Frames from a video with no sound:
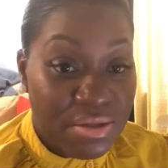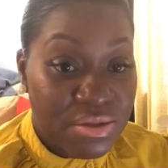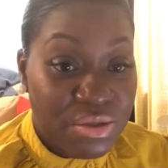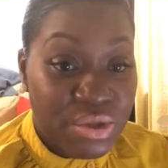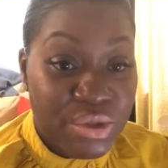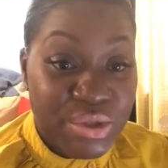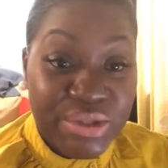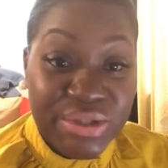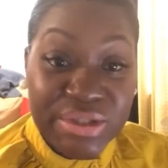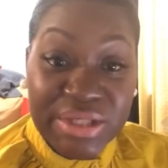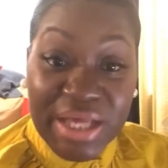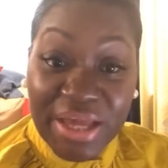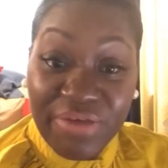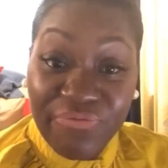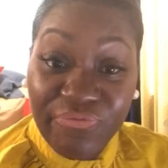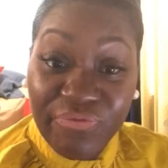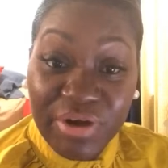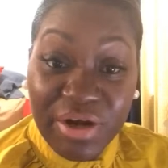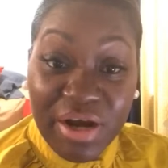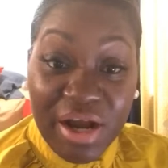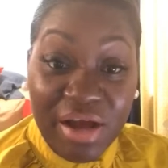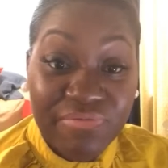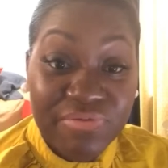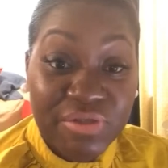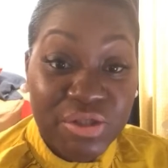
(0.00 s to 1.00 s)
safe
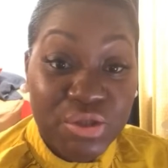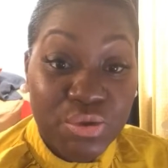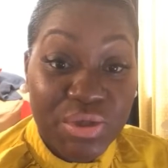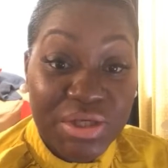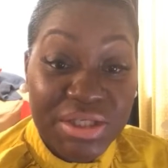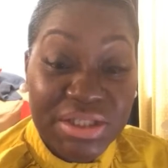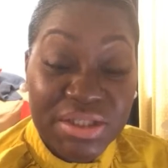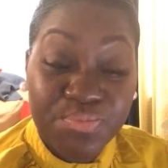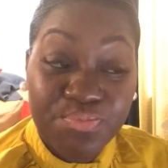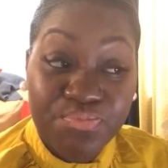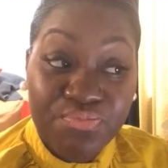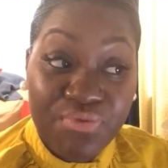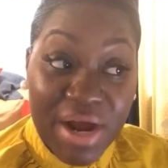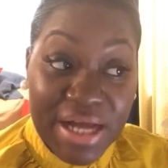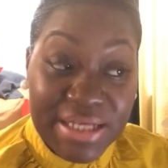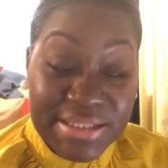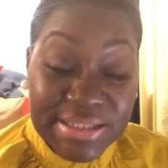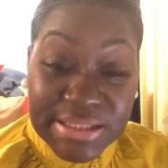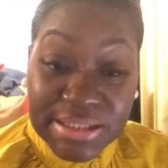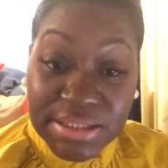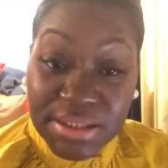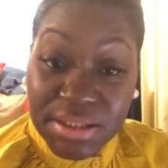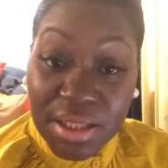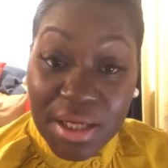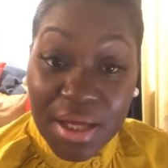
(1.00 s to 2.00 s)
enough to
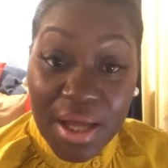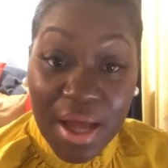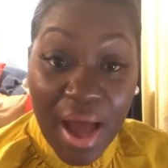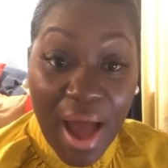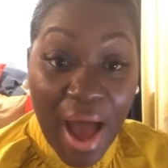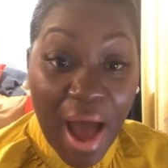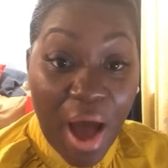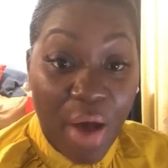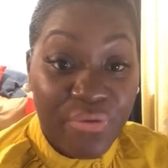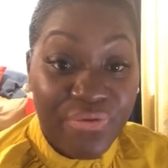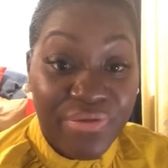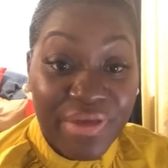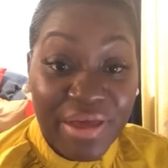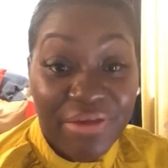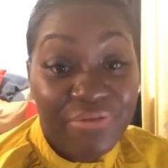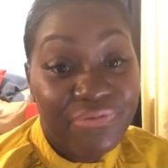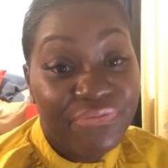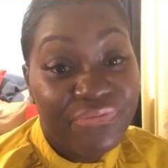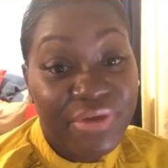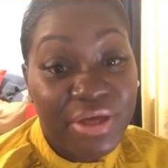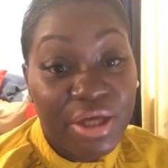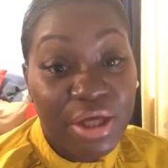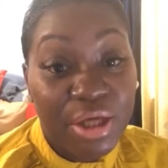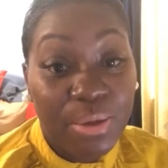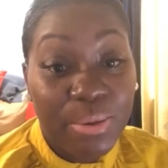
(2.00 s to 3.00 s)
express how they
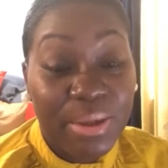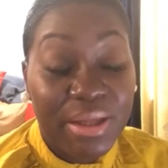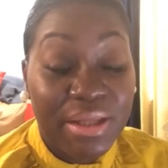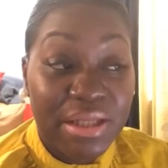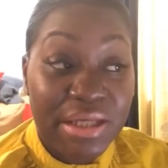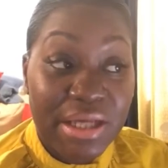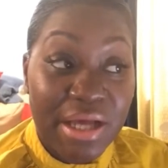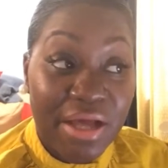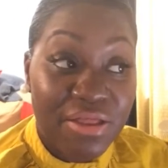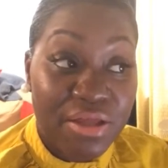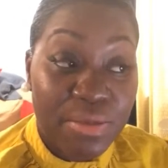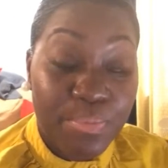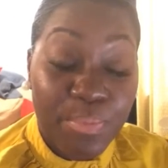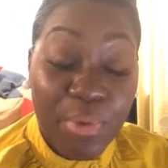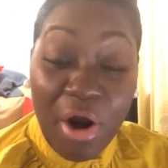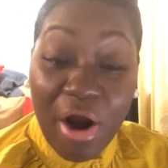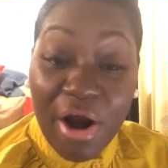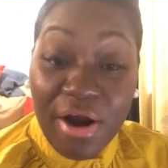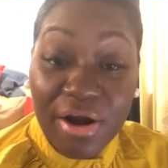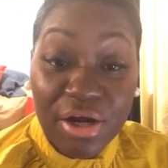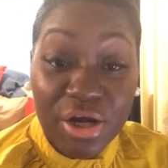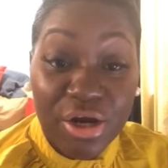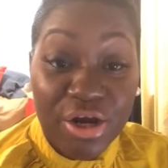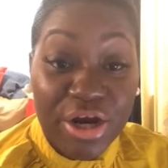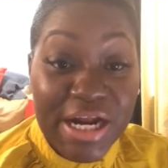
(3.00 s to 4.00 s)
feel, and the other
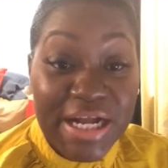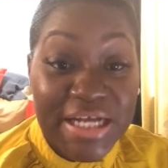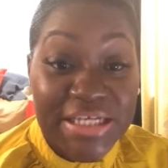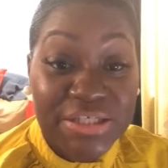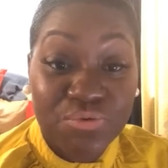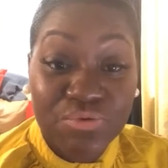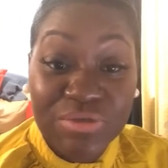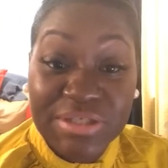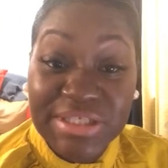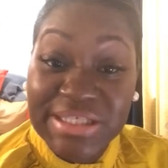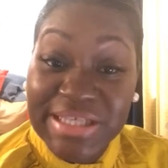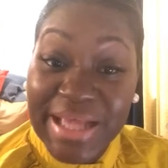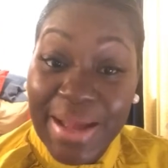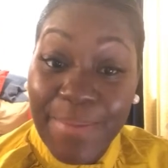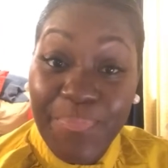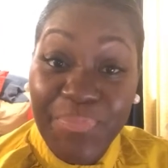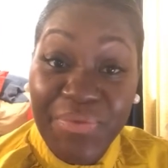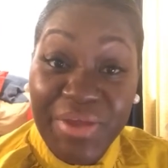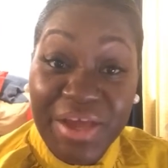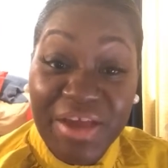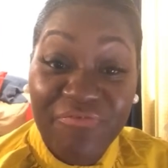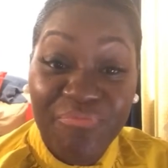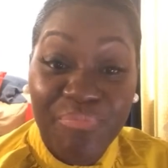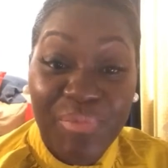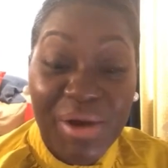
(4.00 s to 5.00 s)
partner is
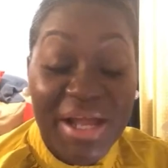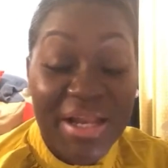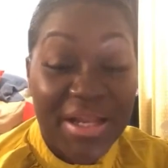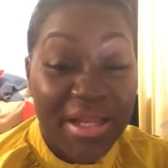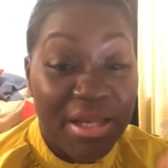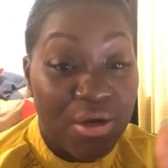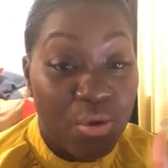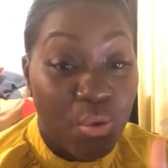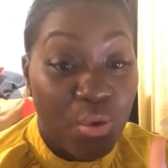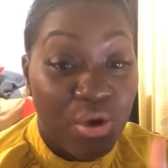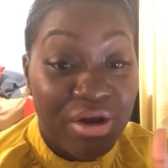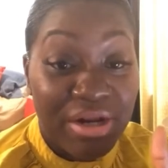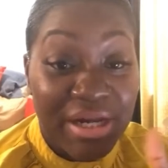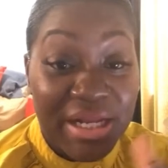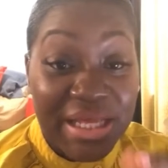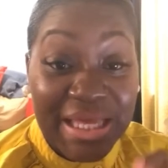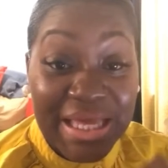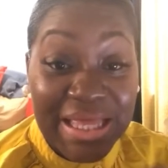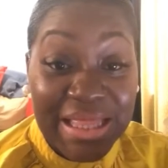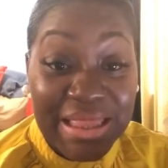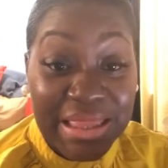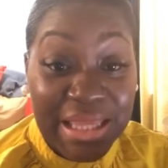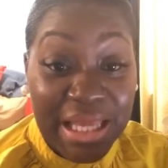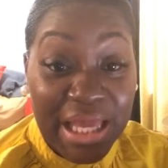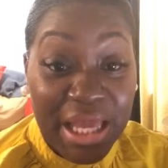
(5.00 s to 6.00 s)
receptive. But in order to
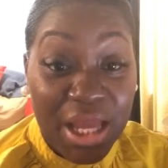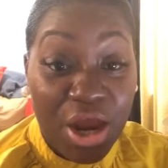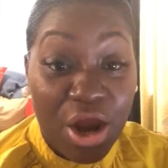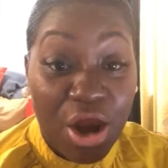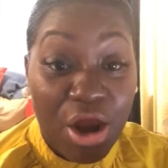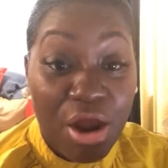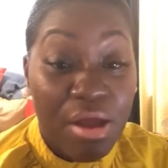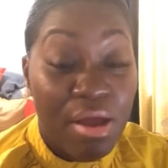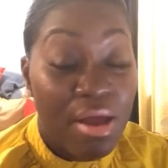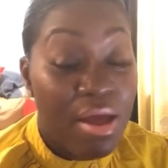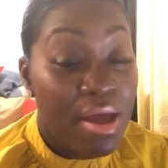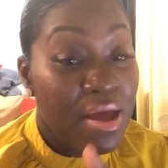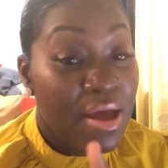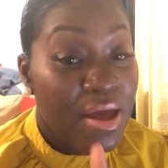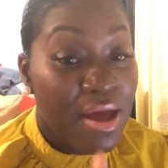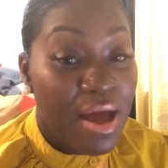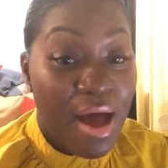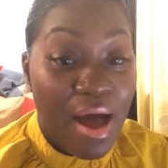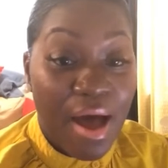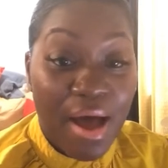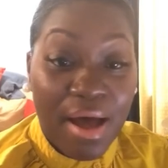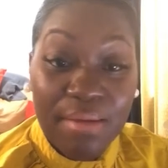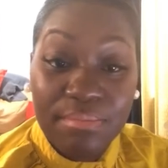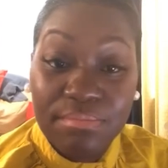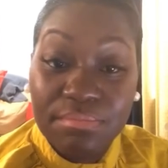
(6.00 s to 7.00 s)
get there,
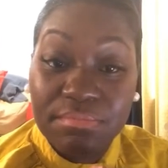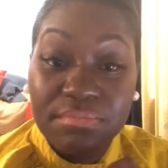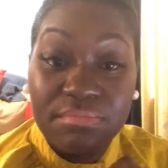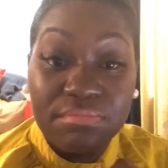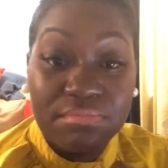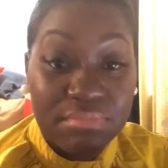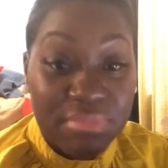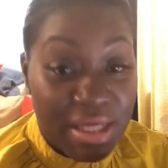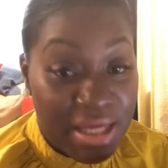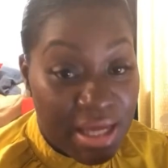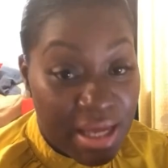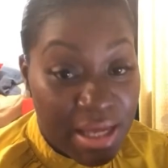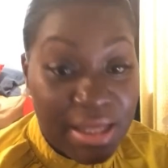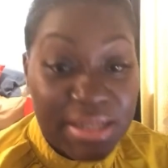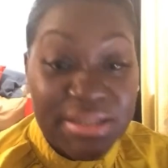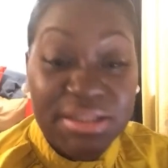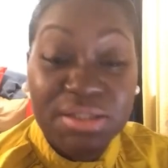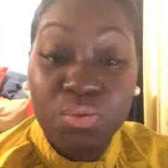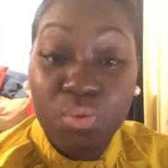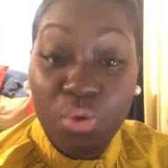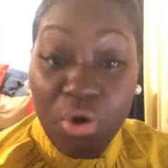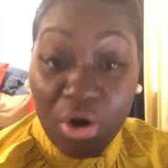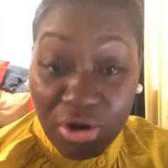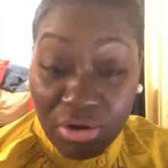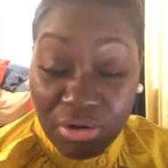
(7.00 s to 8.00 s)

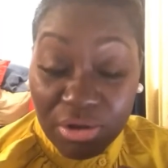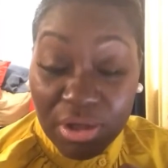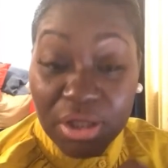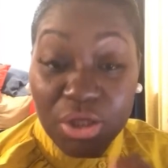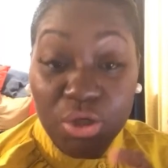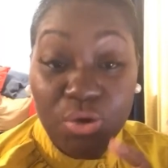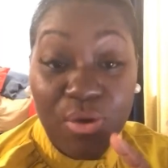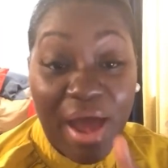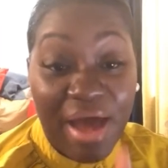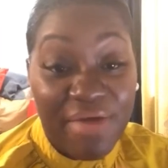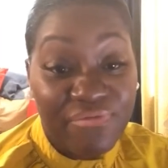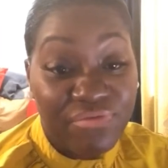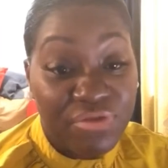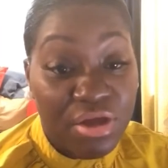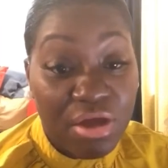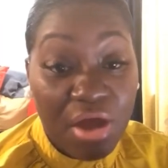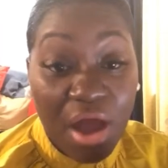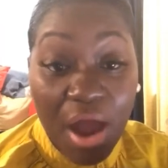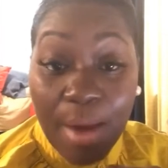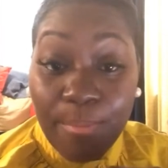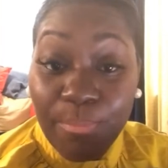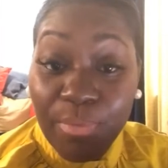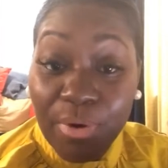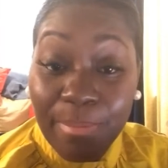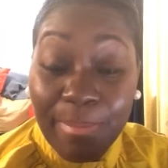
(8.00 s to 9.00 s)
it's work. You have to
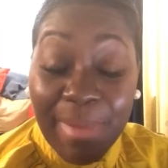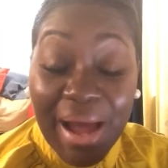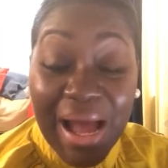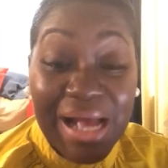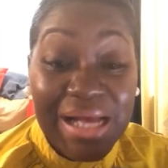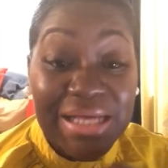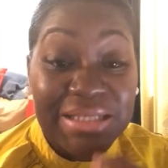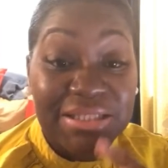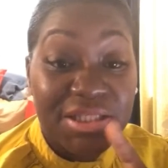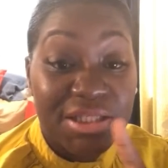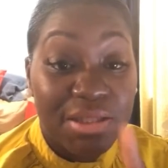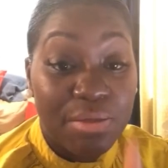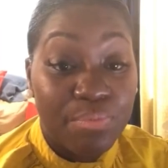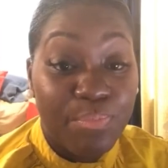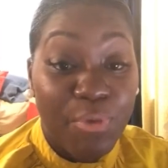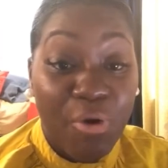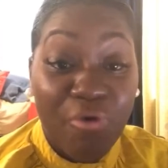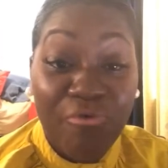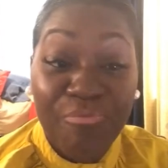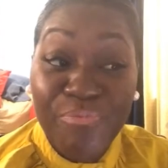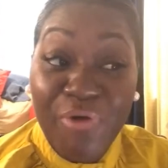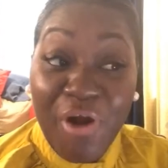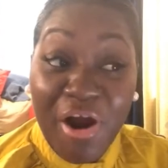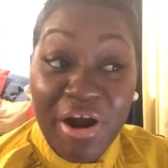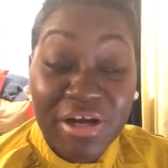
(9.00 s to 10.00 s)
compromise.
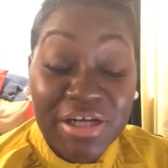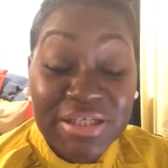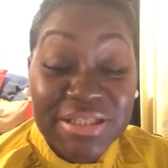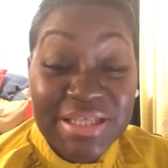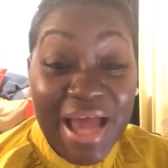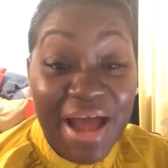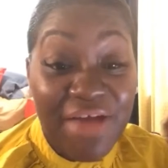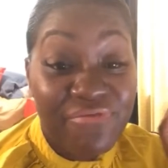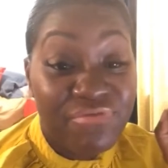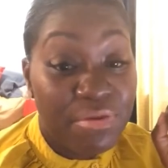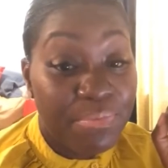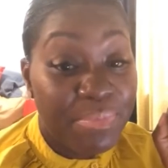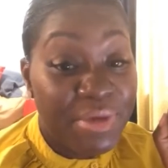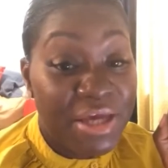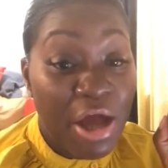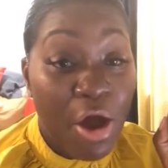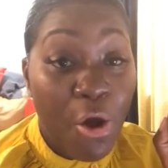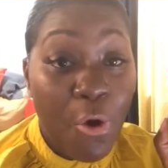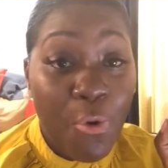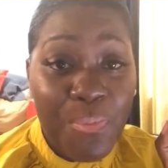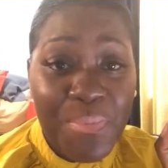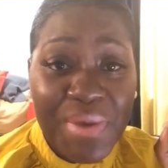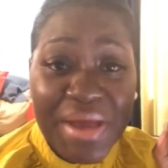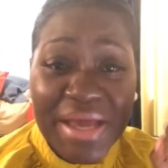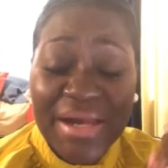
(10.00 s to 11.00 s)
Both partners have to be
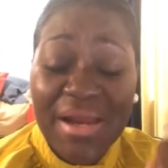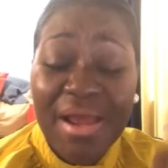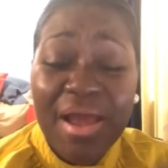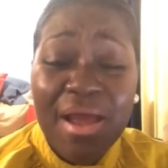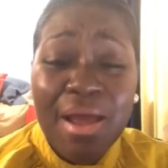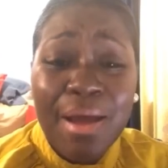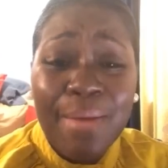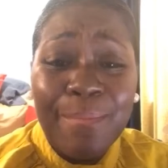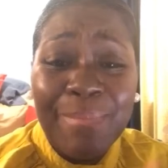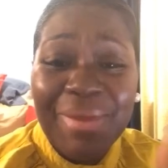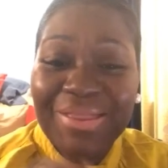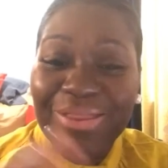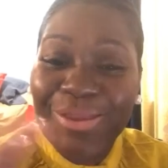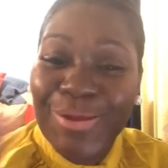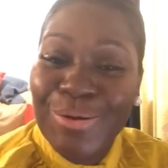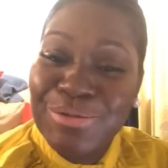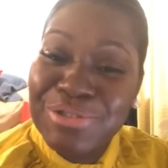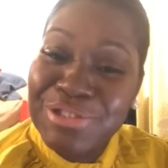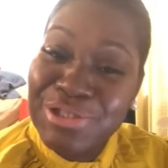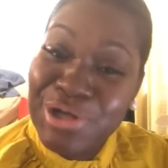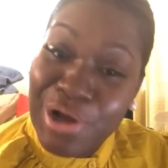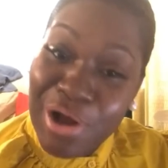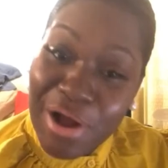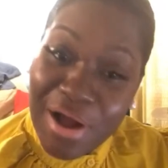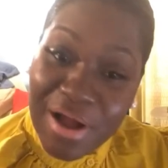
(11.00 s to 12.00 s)
open. But
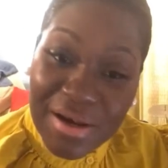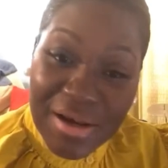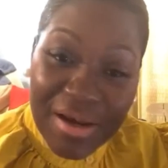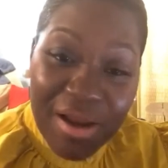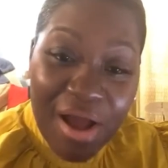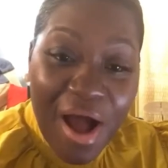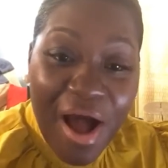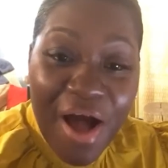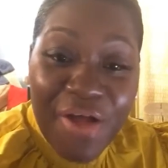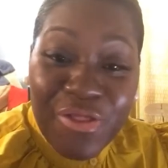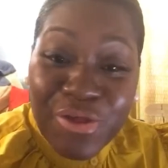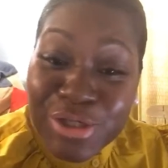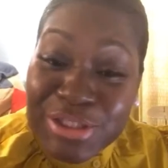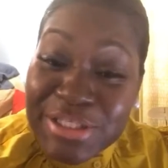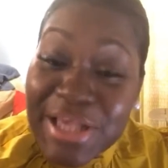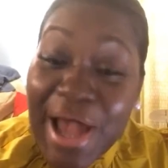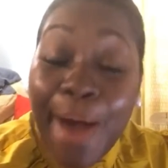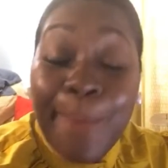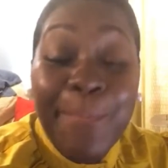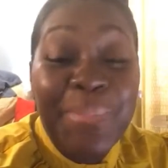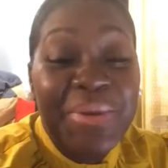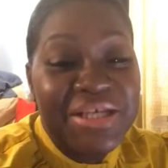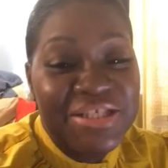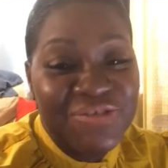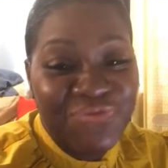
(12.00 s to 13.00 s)
those are other
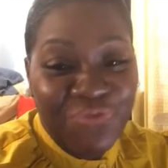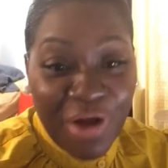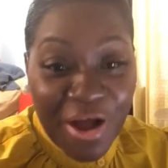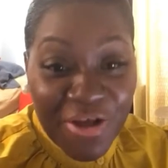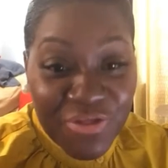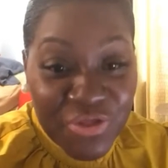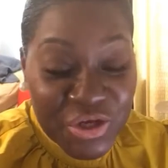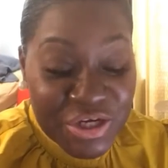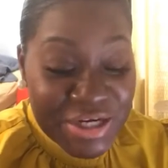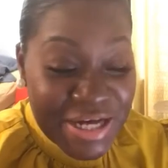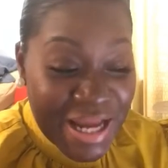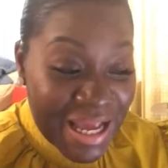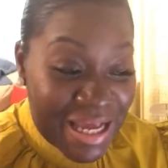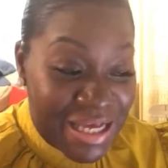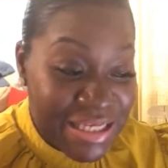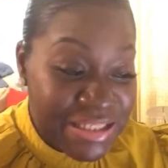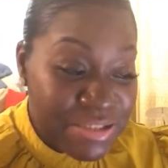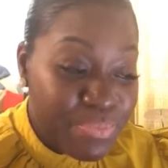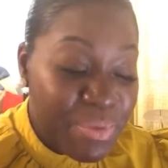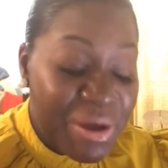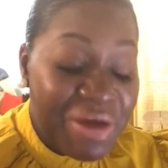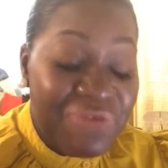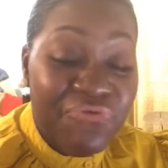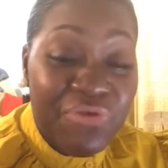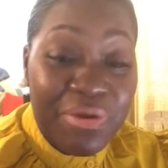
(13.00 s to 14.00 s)
topics for other
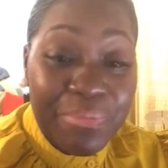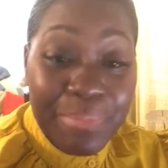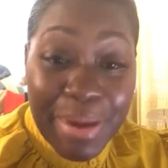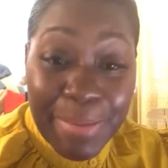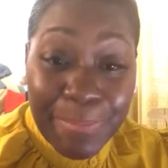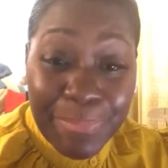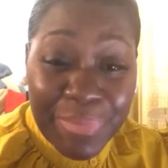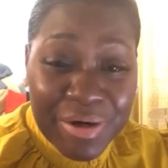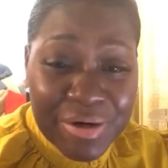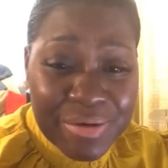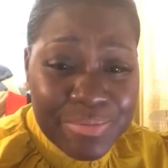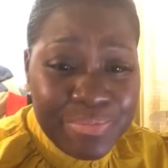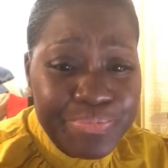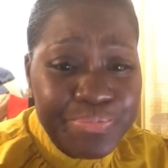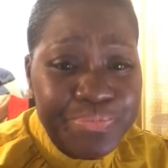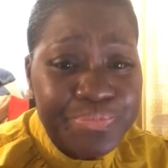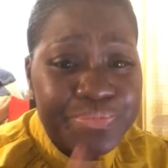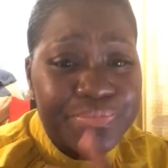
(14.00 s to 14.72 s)
days. But remember,